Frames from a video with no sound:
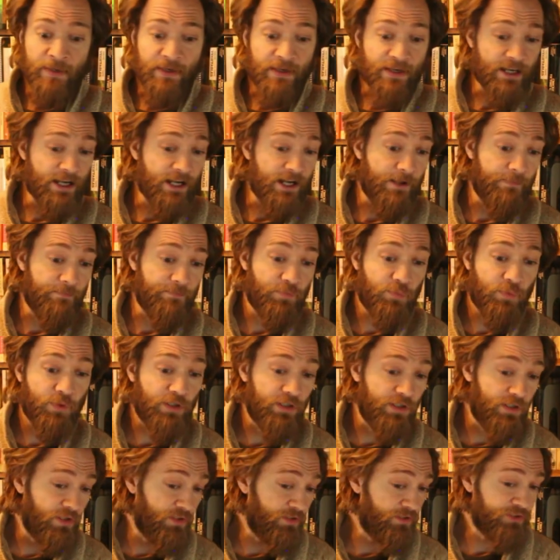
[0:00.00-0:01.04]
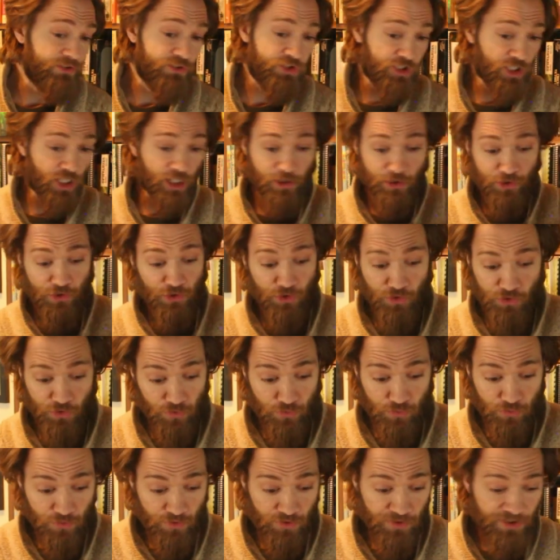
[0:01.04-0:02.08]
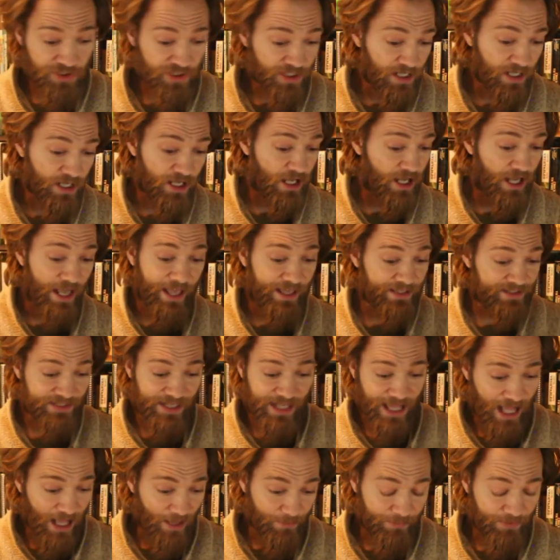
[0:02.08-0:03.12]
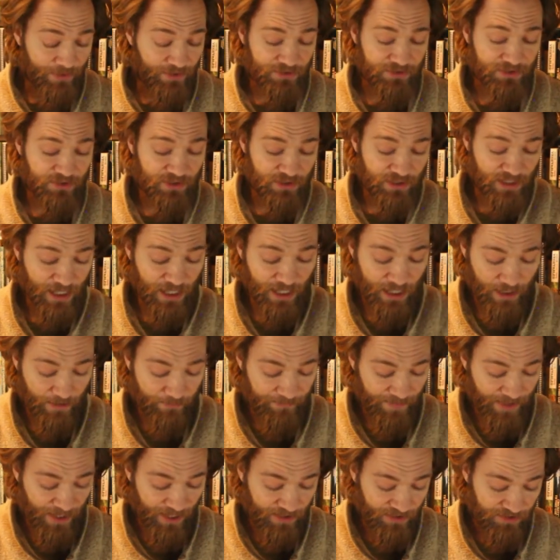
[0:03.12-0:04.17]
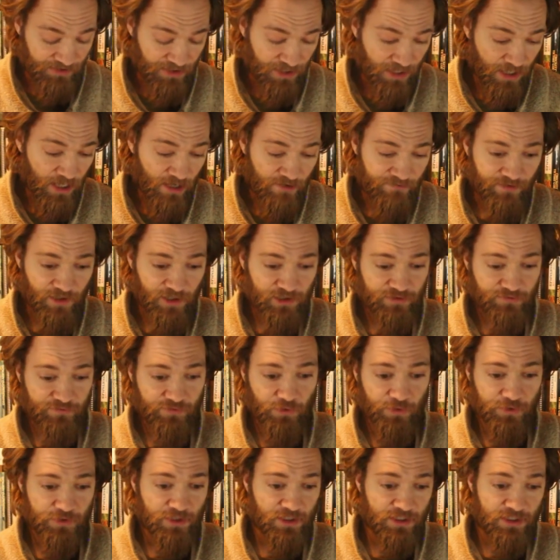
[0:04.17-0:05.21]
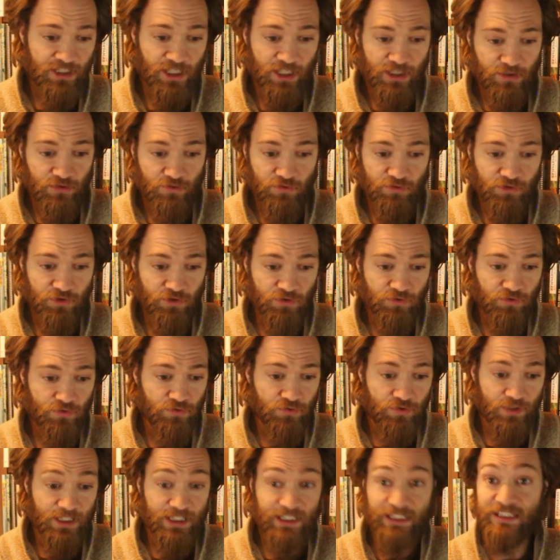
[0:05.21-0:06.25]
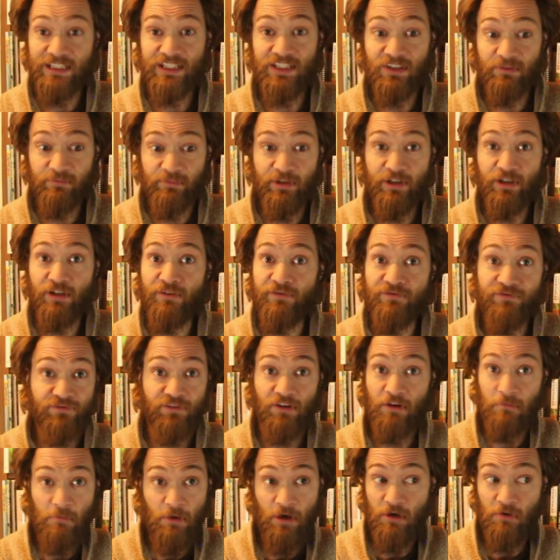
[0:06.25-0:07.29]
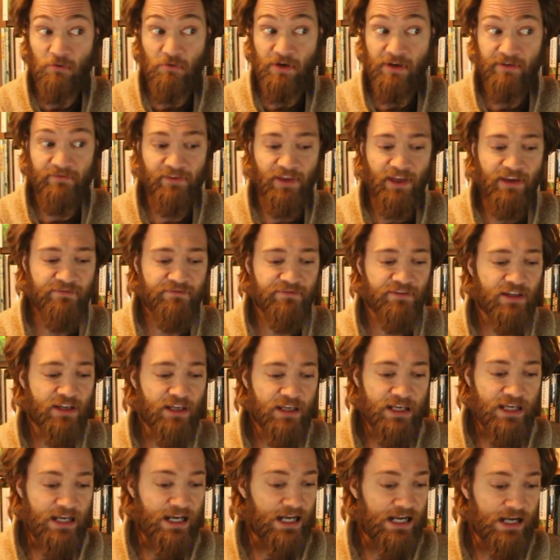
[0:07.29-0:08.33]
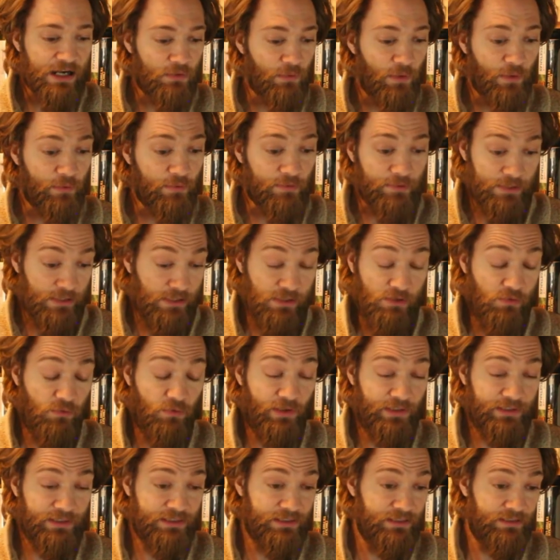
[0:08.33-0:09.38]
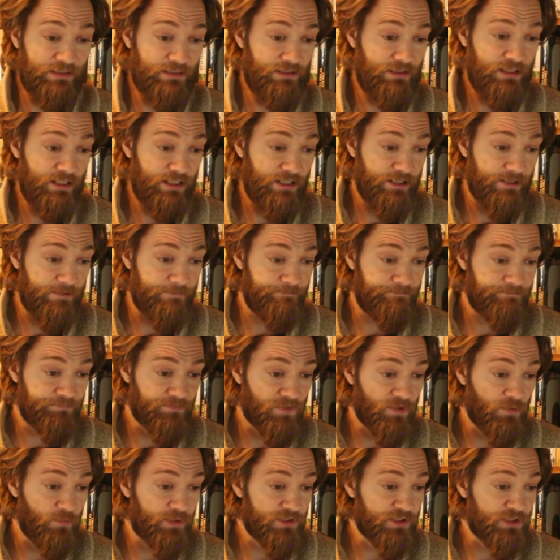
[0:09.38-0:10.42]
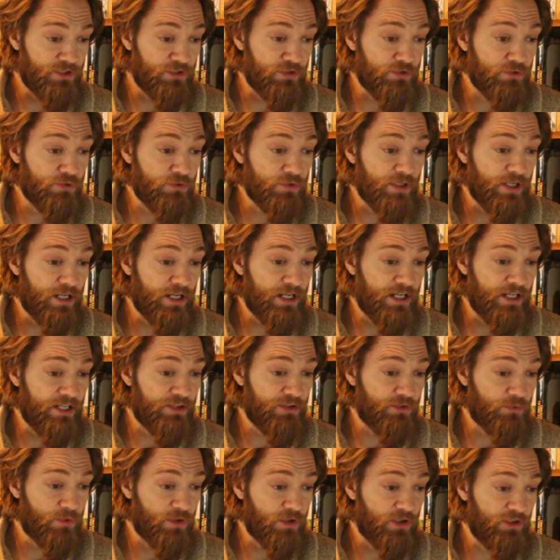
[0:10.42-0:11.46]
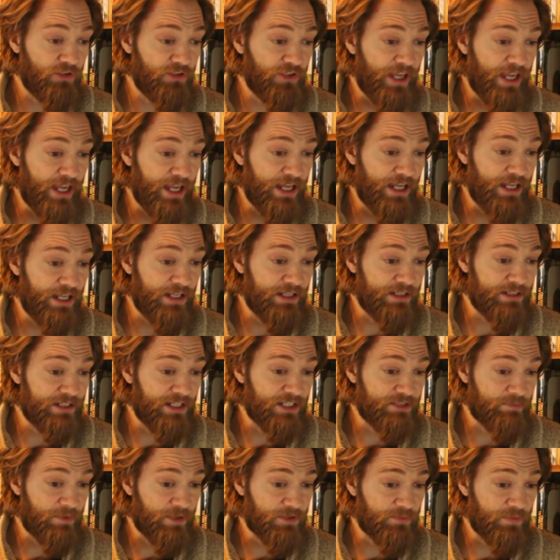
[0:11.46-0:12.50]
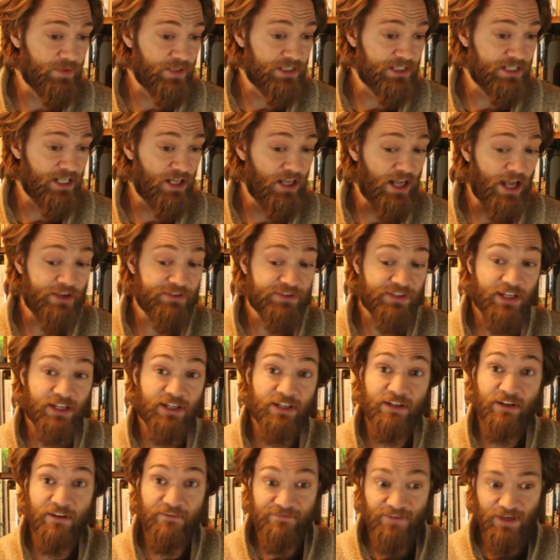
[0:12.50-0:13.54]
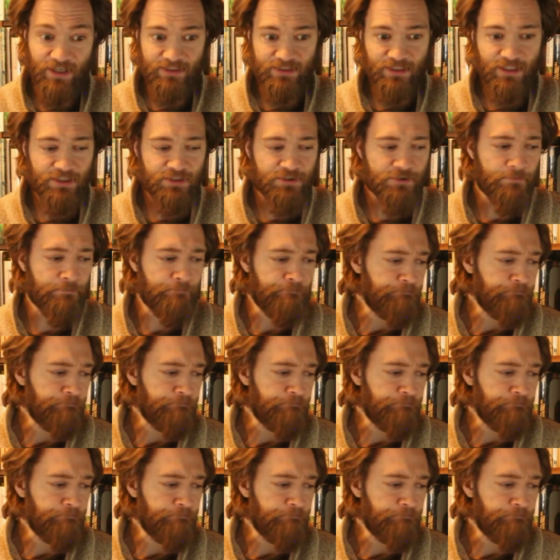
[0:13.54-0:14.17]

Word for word: Um, we'll share news uh, as it happens, um, as fossil fuels continue to uh, disappear from our way of life. Uh, what, what's, um, what's new uh, in the world, and as best we can tell, how's that going to affect us?